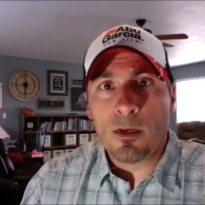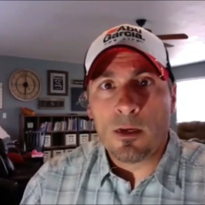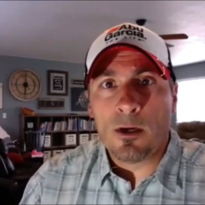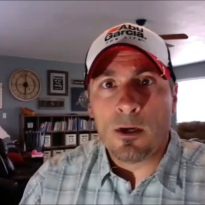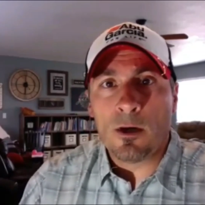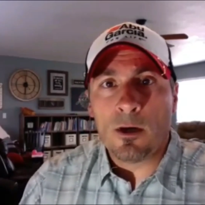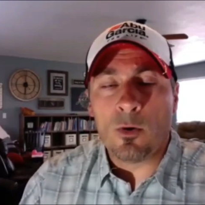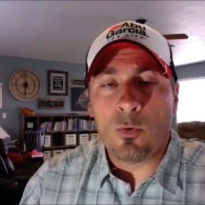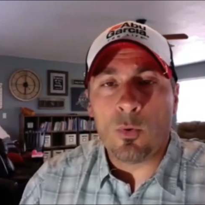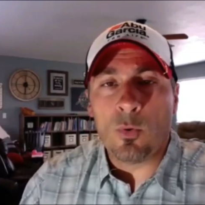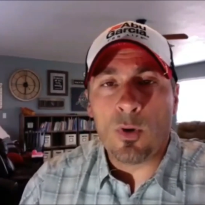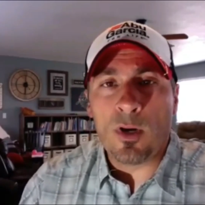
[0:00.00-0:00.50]

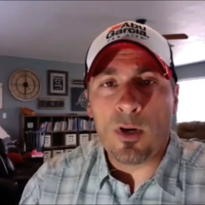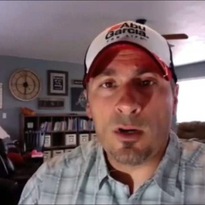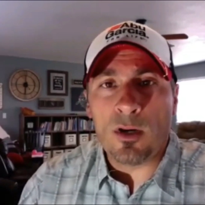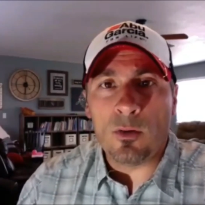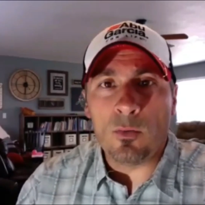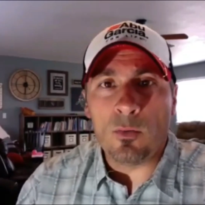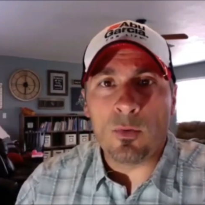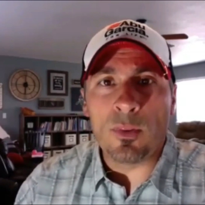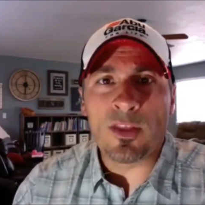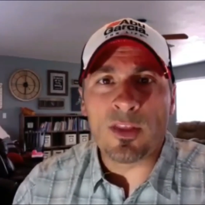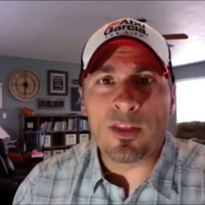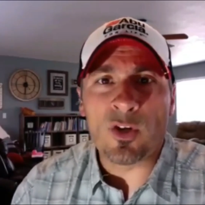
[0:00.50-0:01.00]
Well,
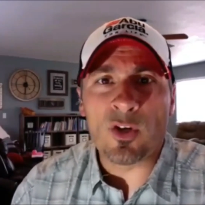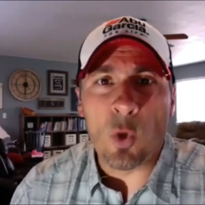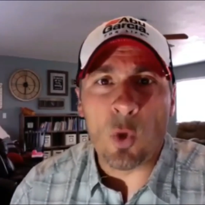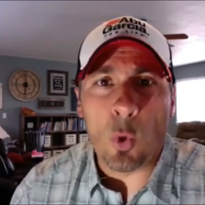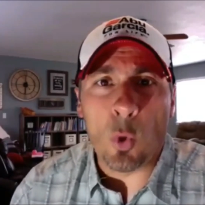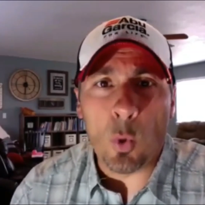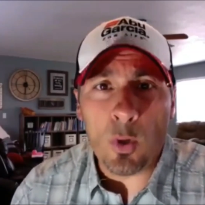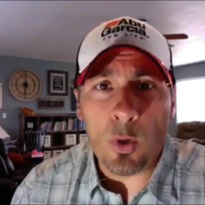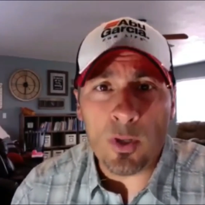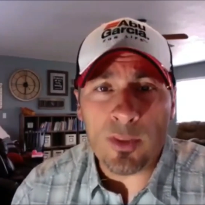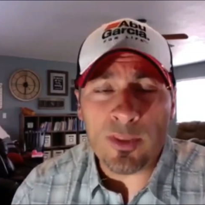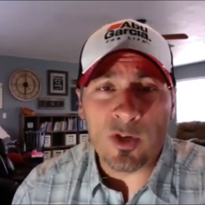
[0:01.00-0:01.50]
the
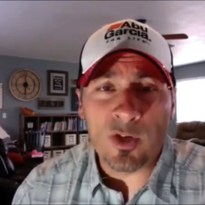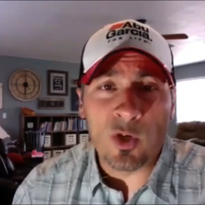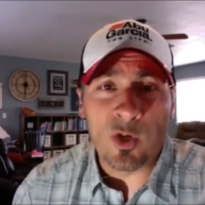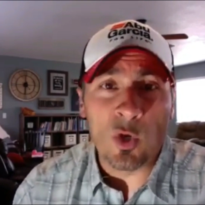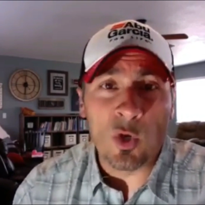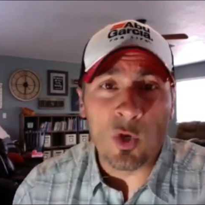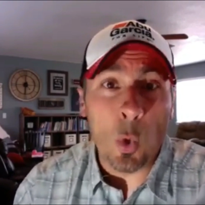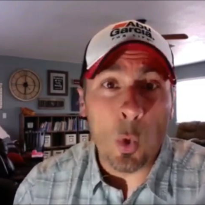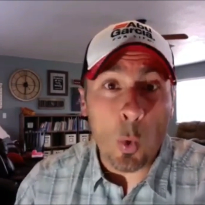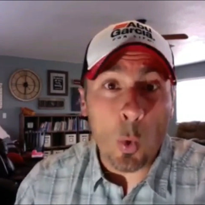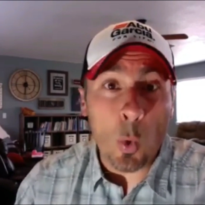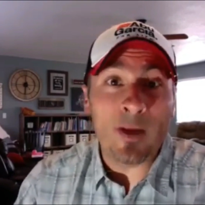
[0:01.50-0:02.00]
coin